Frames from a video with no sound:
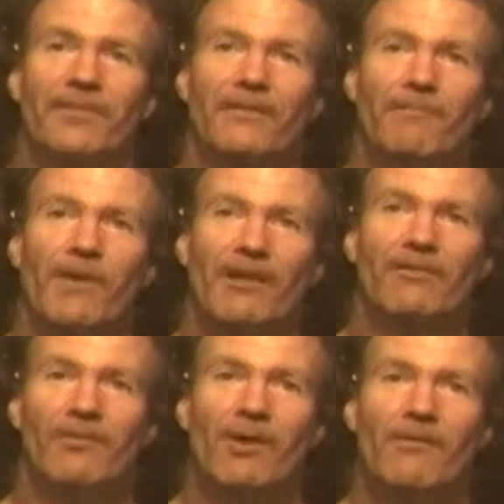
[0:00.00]
My
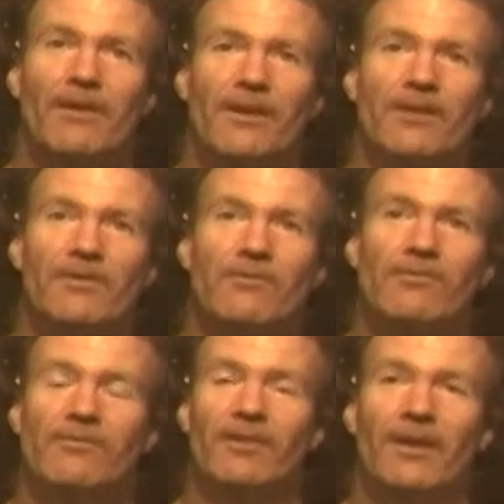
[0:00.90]
story you can
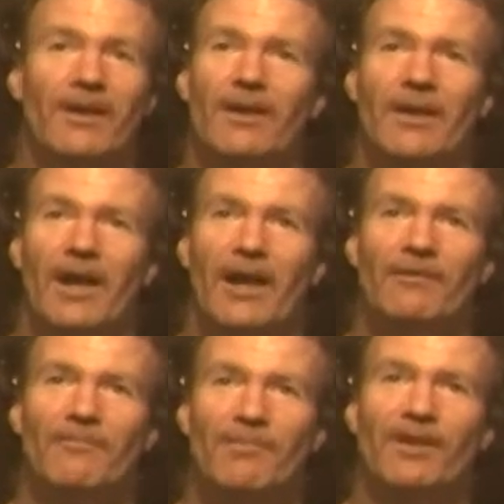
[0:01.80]
use
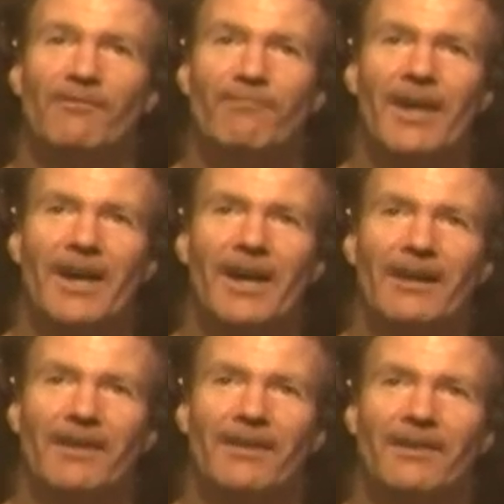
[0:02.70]
has a mixed
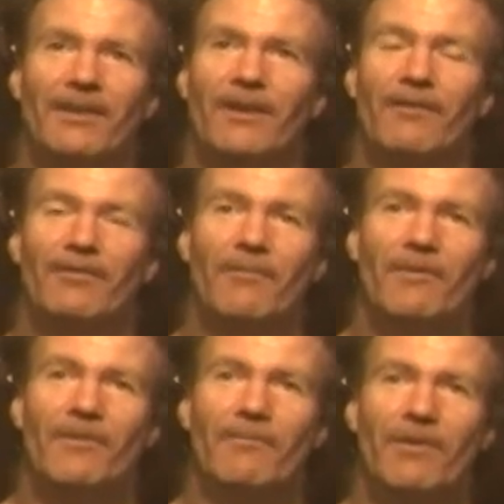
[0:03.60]
bag, and some
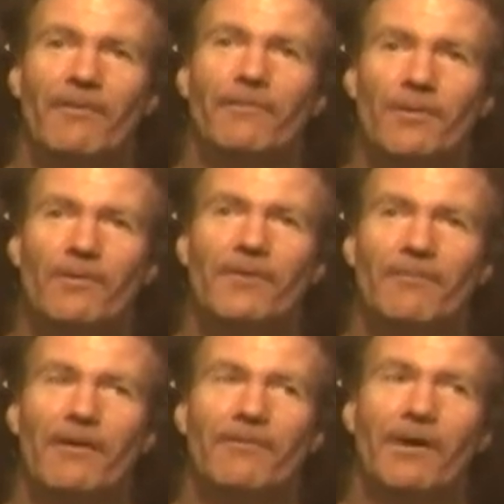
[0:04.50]
of them, a few of
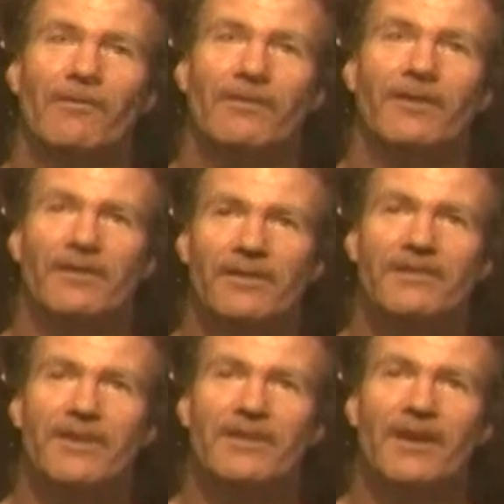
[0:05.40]
them, I found
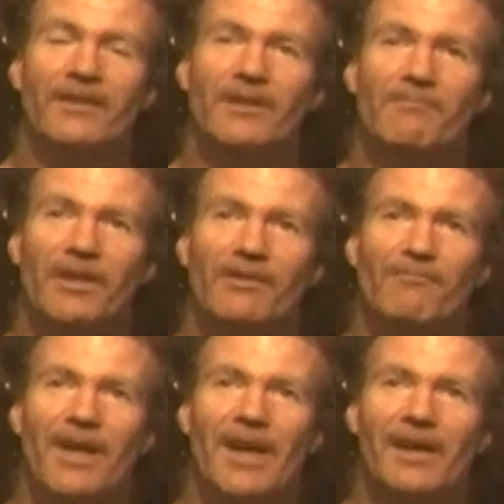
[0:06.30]
detected
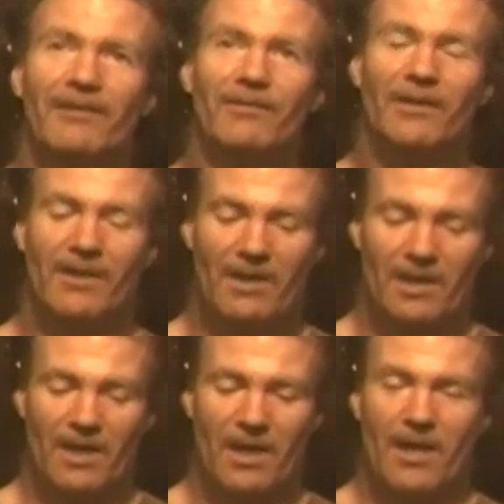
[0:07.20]
mixed bags.
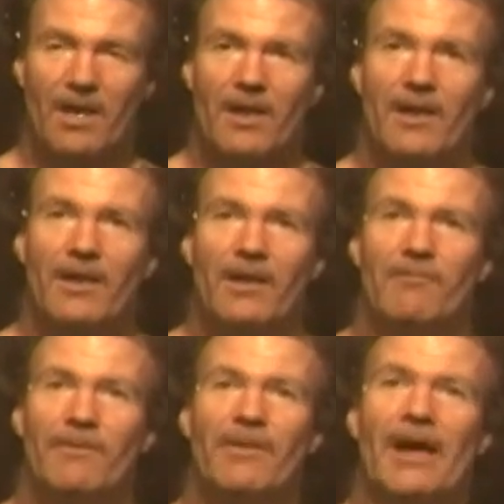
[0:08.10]

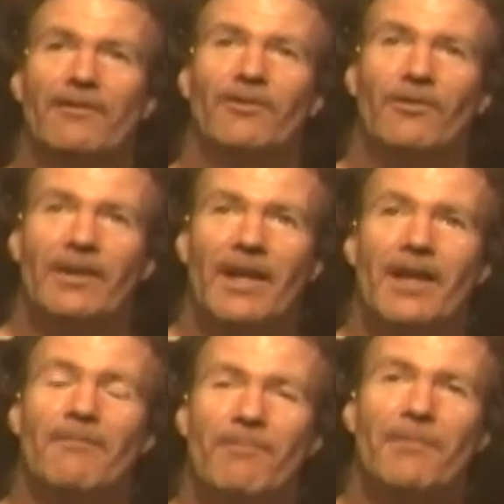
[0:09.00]
That's
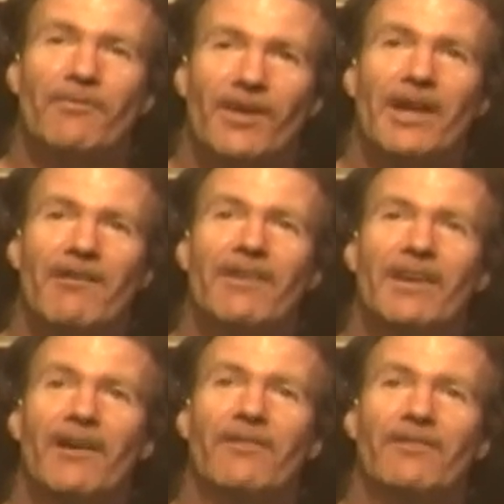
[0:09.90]
okay. People hearing
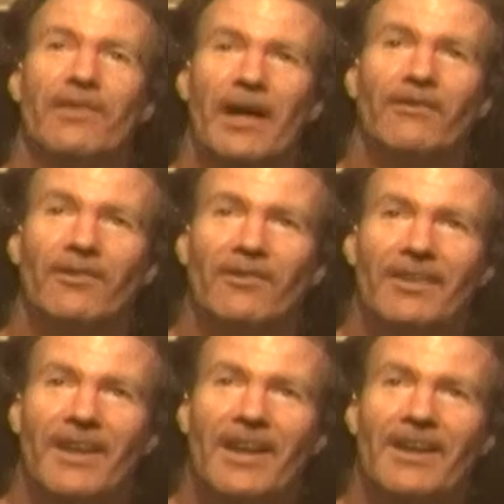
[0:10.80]
now, that's
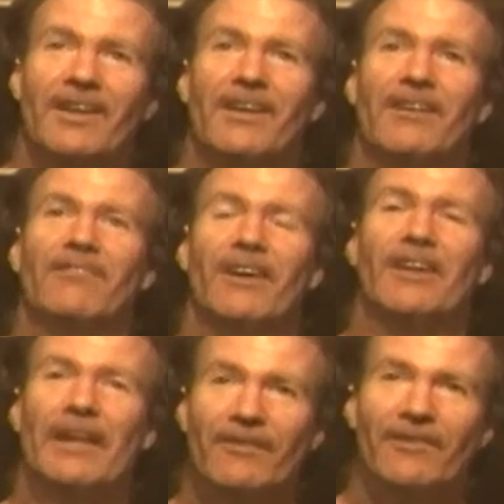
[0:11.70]
okay. It's
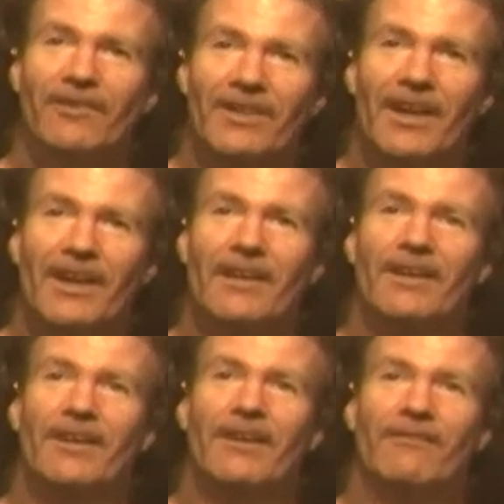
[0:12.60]
not it's okay,
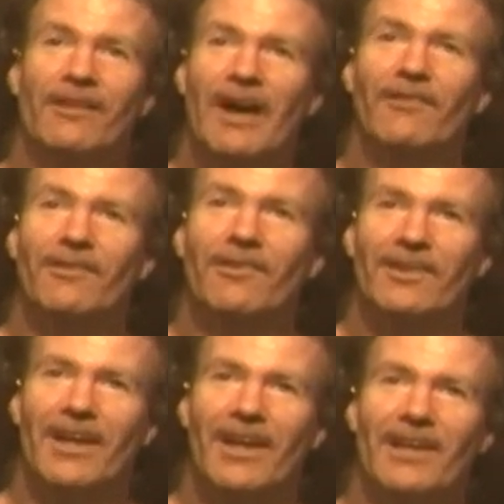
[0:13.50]
that's
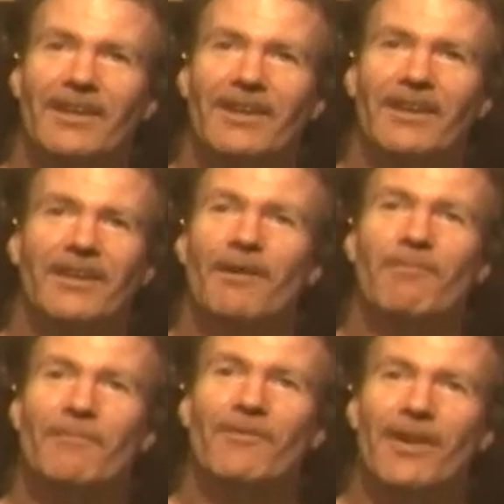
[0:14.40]
okay. Now
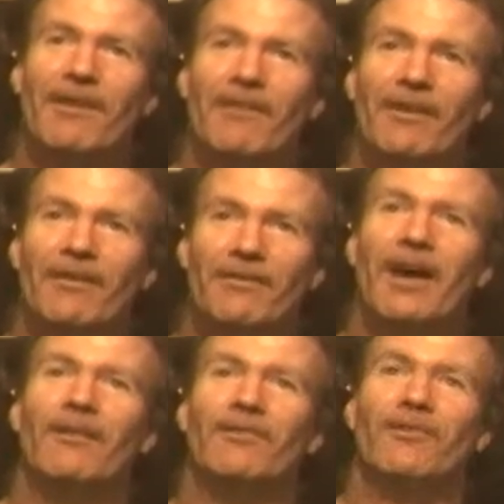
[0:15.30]
people hearing
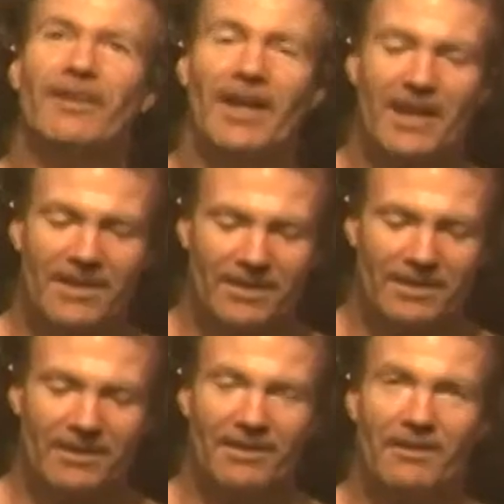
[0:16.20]
that's okay,
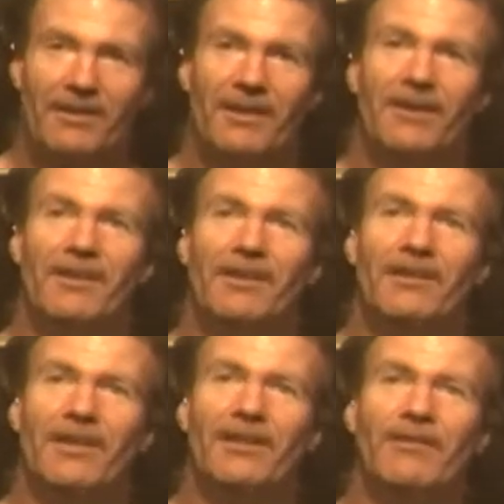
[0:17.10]

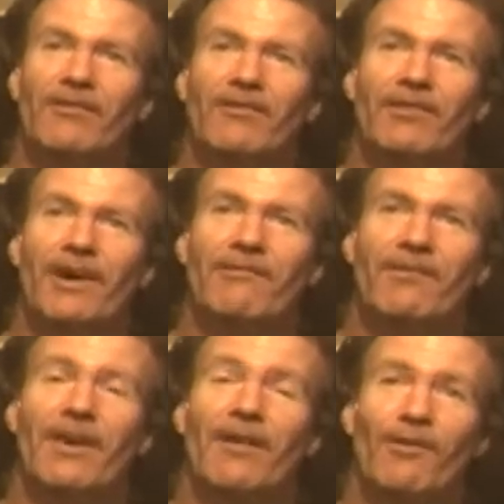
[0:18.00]
it doesn't sound
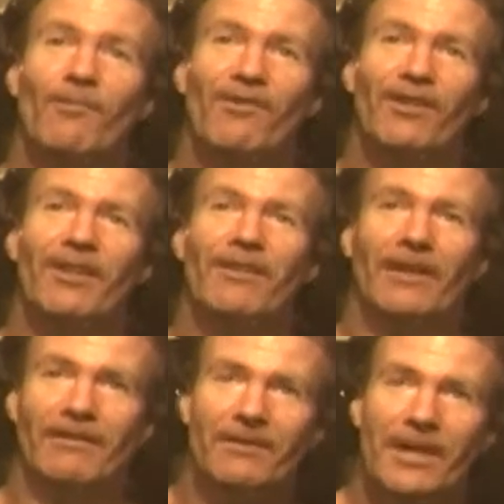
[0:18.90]
right. It's almost like the
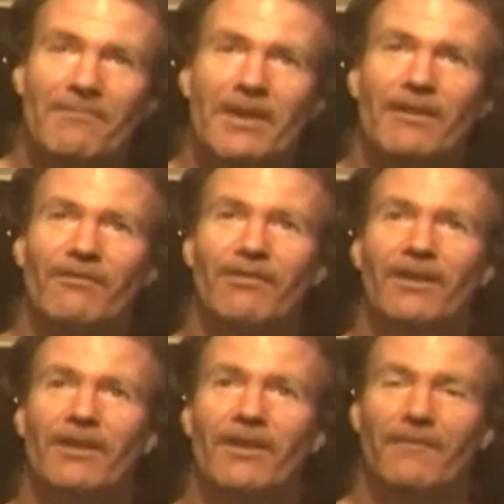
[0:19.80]
demons,
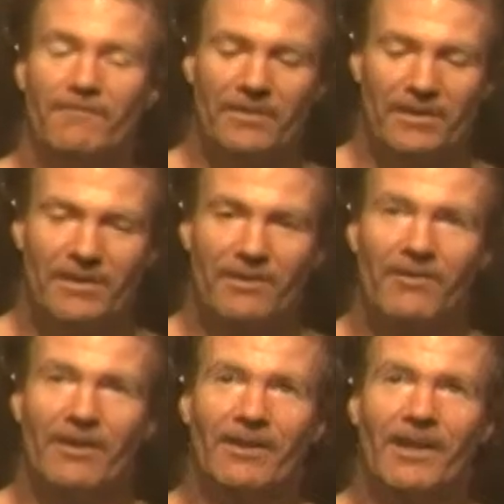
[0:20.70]

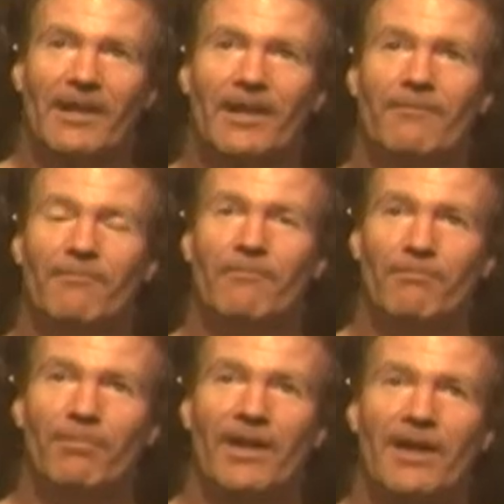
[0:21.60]
kind of
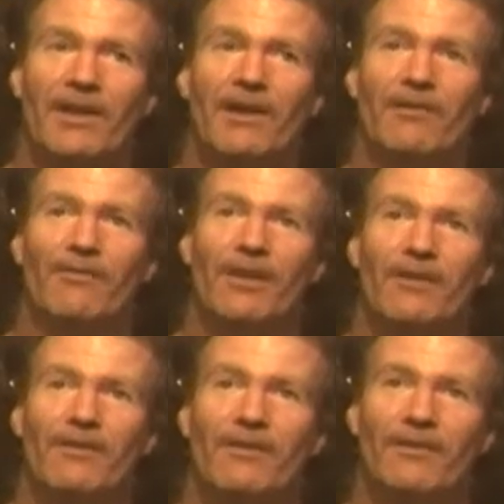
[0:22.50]
playing out. It's
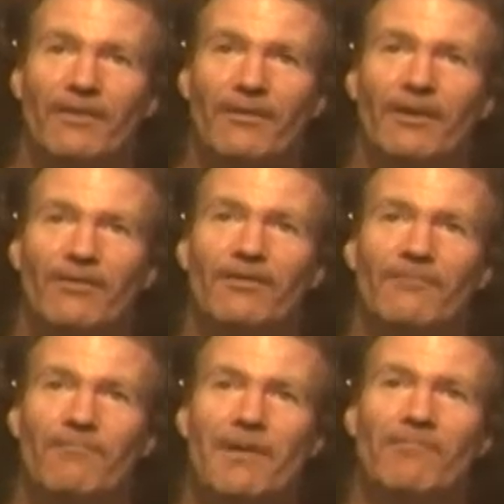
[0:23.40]
like
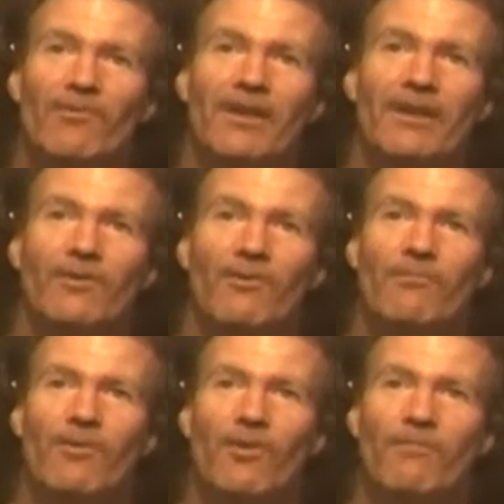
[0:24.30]
certain people getting
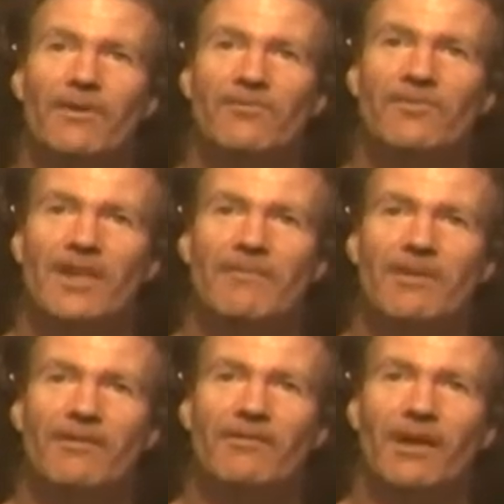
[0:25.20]
open to demons.